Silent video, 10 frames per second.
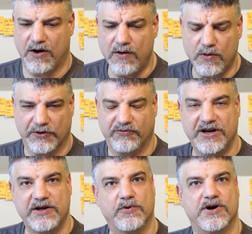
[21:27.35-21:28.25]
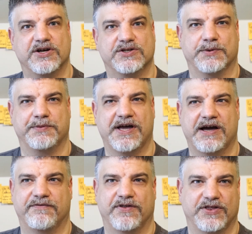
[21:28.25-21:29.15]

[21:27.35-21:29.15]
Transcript: oh, it really works when we have